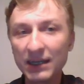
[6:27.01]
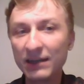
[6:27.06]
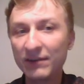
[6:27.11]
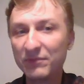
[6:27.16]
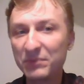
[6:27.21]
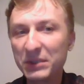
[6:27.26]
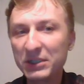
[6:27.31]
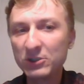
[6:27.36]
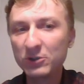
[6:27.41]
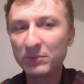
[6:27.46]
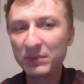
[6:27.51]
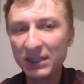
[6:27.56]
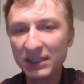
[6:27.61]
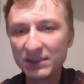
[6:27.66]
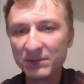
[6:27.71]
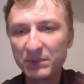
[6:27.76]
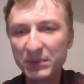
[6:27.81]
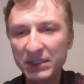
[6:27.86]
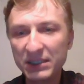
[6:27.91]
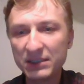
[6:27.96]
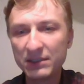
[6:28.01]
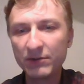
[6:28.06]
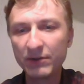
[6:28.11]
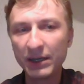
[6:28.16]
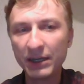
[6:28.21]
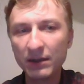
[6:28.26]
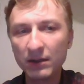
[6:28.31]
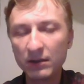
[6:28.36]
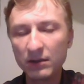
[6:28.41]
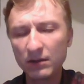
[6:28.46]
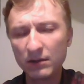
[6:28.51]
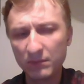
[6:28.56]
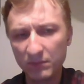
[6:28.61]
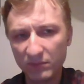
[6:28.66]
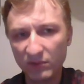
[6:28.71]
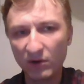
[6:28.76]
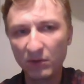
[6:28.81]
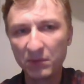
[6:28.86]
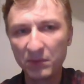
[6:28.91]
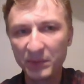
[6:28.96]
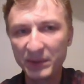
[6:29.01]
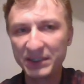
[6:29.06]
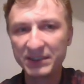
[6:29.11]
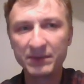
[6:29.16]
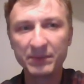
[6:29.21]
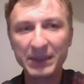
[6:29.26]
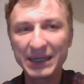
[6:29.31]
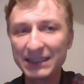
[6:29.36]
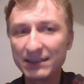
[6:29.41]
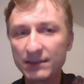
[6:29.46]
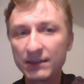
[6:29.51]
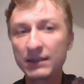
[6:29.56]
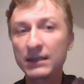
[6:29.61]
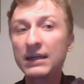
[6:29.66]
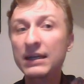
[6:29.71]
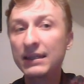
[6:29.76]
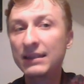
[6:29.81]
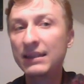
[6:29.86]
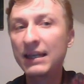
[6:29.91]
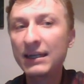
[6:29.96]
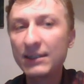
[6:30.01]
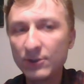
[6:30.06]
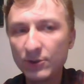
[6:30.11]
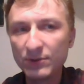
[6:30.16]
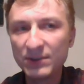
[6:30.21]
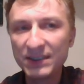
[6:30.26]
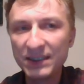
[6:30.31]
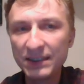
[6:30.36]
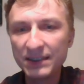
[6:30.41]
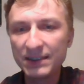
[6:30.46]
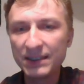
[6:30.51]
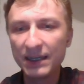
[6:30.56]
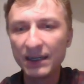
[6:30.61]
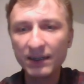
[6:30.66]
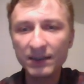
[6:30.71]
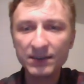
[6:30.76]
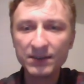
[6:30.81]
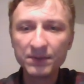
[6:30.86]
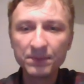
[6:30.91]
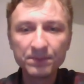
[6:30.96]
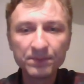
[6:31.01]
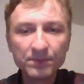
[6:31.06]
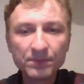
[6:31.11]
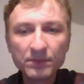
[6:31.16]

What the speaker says: If bishop takes b3, probably the best, knight to c6.